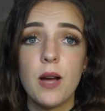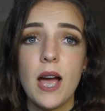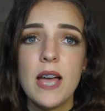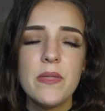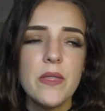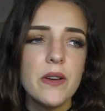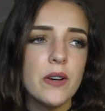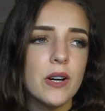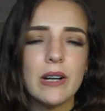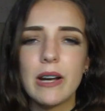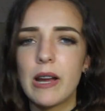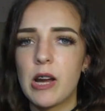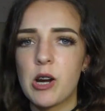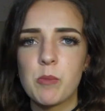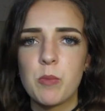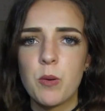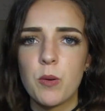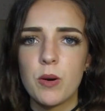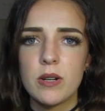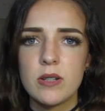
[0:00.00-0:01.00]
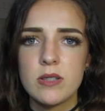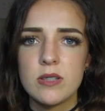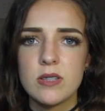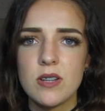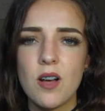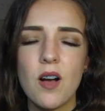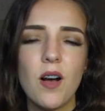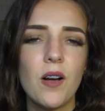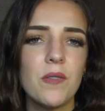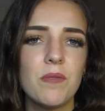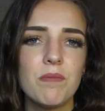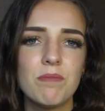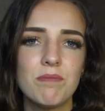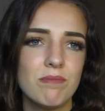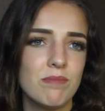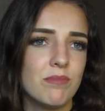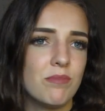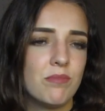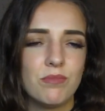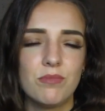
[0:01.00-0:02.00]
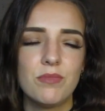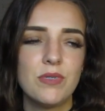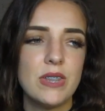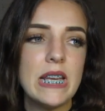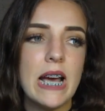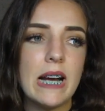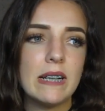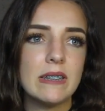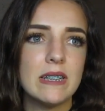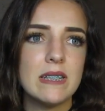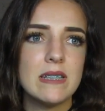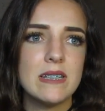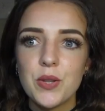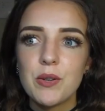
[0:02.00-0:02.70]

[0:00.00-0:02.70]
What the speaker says: And there are airports on the island.